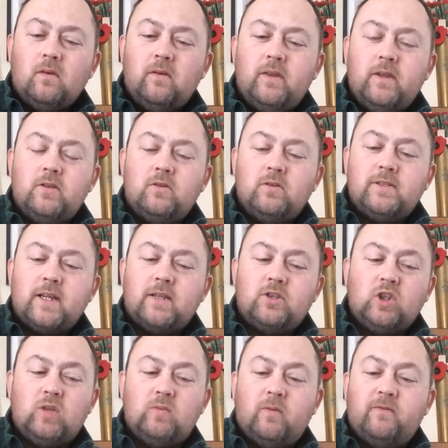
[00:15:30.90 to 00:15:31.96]
they don't tend
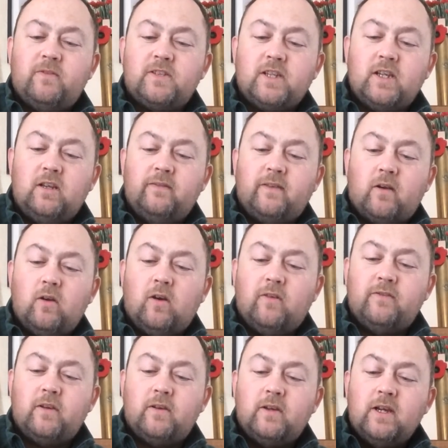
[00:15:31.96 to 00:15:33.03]
to come up for sale very
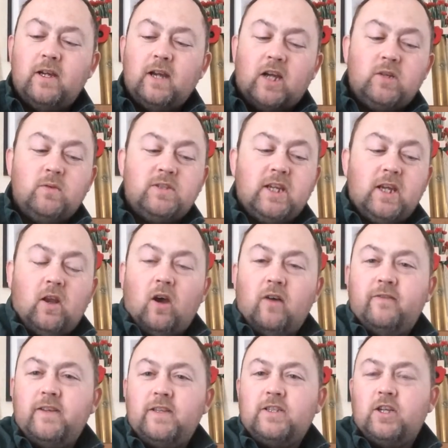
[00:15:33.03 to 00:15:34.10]
often. I do see a lot
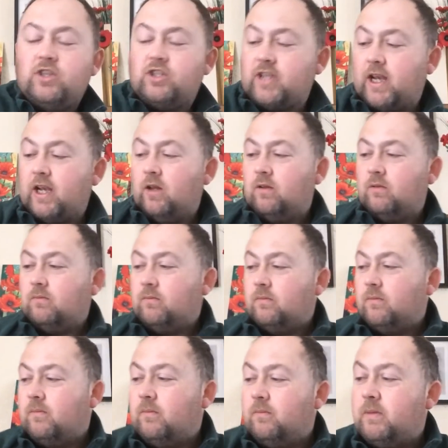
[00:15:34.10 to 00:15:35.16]
of vintage saddle
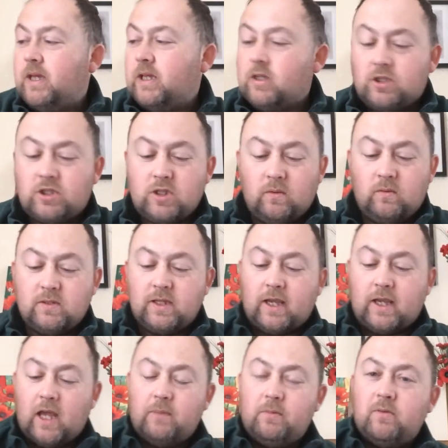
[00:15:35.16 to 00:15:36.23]
makers' tools at
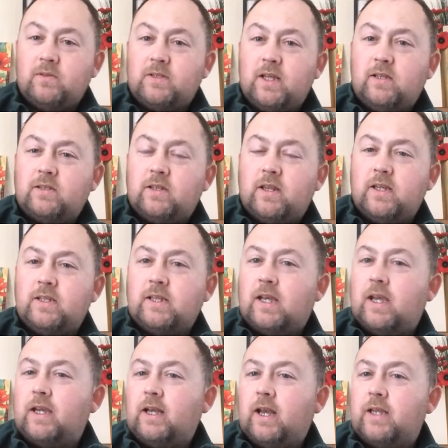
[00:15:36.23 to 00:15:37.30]
car boot sales and things like
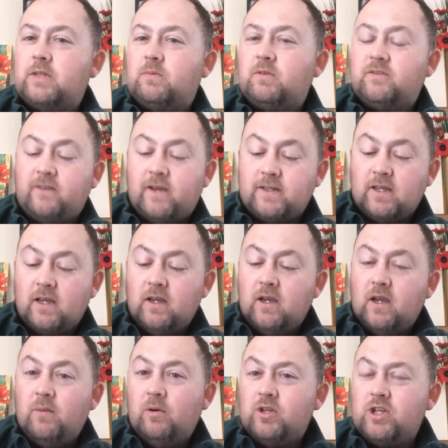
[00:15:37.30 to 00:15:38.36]
that, collectibles fairs,
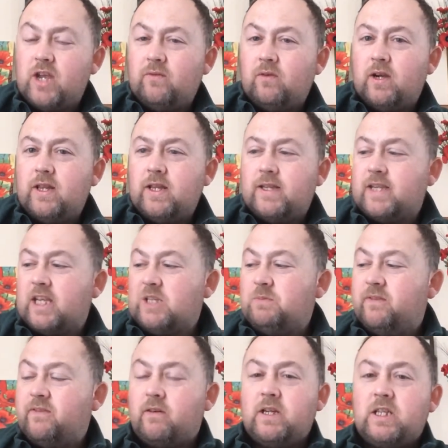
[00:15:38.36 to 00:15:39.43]
but generally they tend to
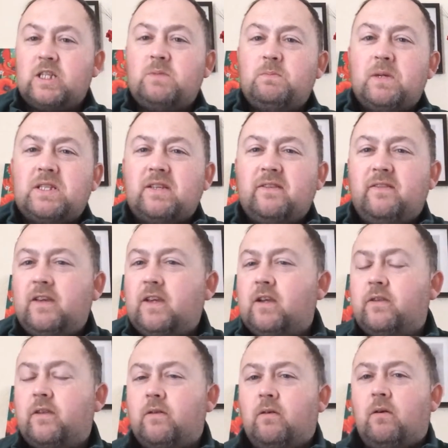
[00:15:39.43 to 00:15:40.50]
be very specific,
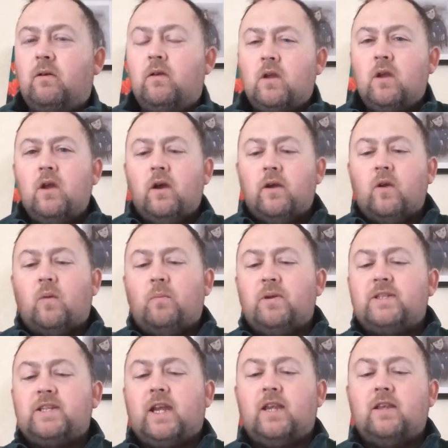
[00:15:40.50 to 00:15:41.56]
and they're not
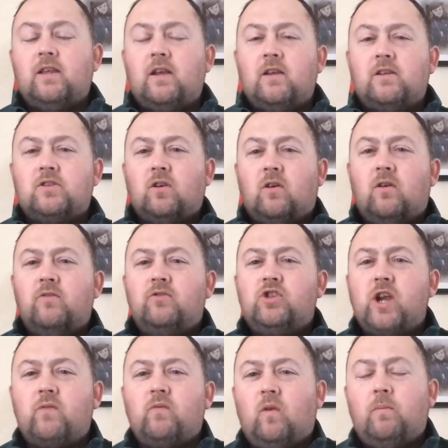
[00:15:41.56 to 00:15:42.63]
particularly the sort of
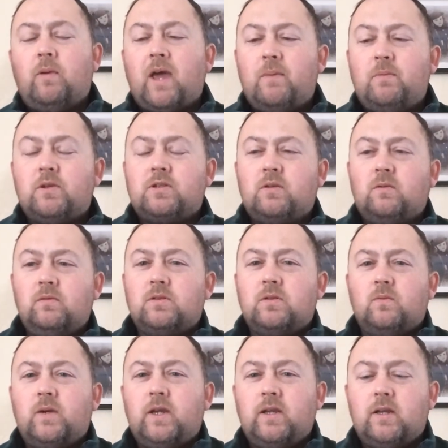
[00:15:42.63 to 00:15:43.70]
general purpose tools
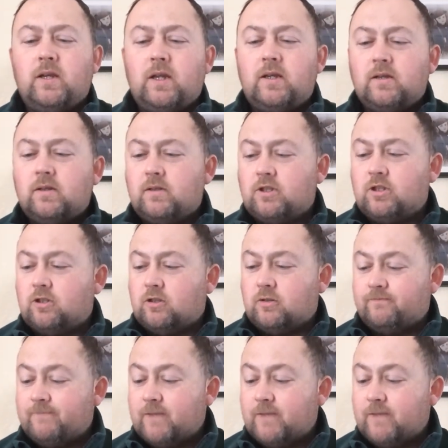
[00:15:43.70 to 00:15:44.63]
that we need. So